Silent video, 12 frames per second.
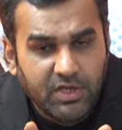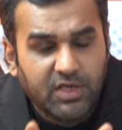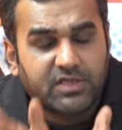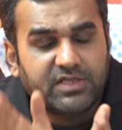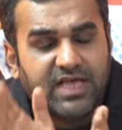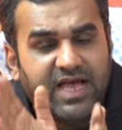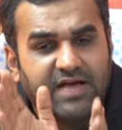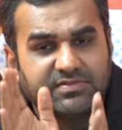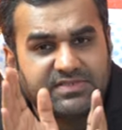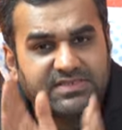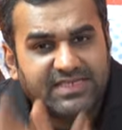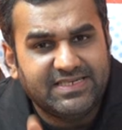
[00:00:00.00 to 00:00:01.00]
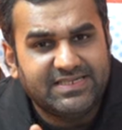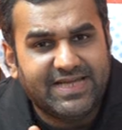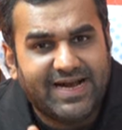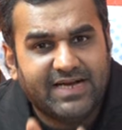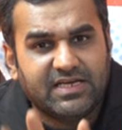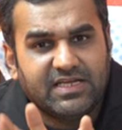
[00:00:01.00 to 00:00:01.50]
they have said
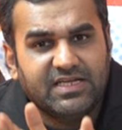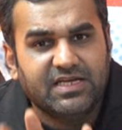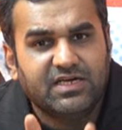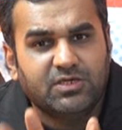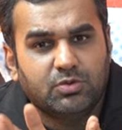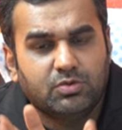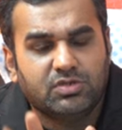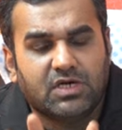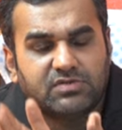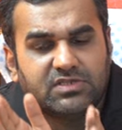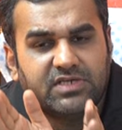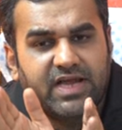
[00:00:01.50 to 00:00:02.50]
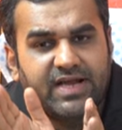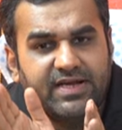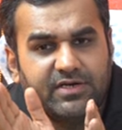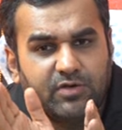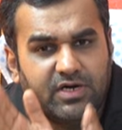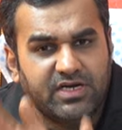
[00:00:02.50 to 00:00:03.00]
that year two thousand
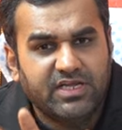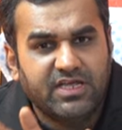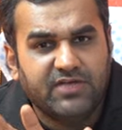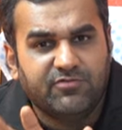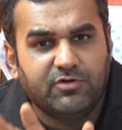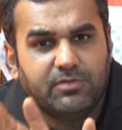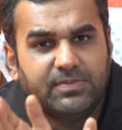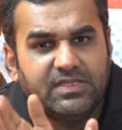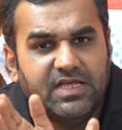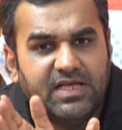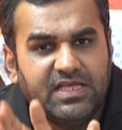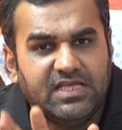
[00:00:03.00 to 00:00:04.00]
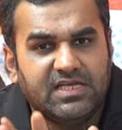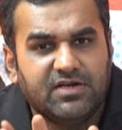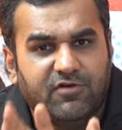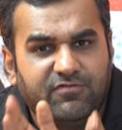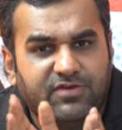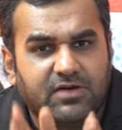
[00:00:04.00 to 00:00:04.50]
twenty would be the year
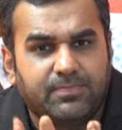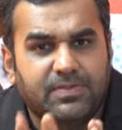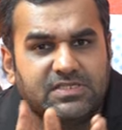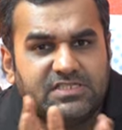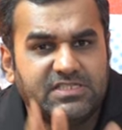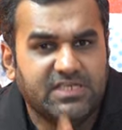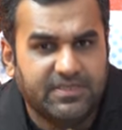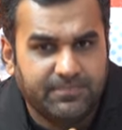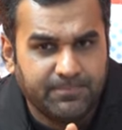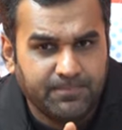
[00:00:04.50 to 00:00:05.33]
of triple C.